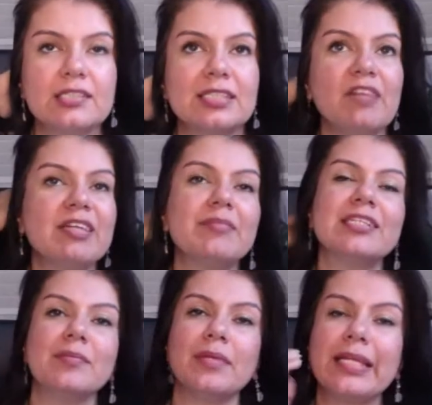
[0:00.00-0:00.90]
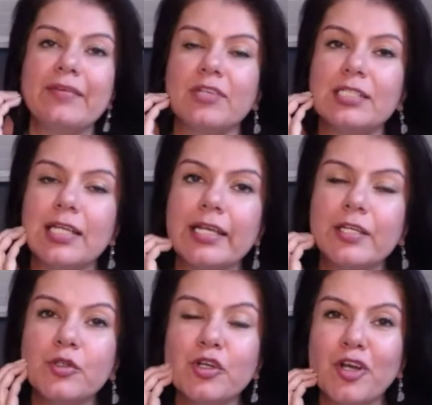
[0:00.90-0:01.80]
Self-limiting beliefs are
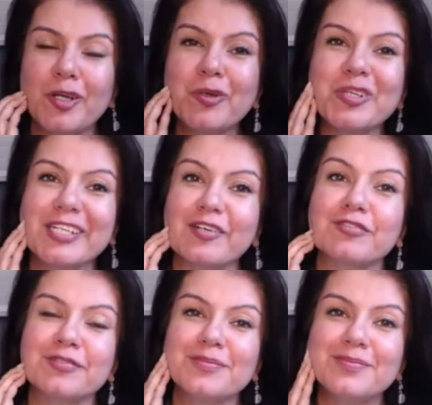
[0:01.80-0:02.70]
telling you you're not good enough.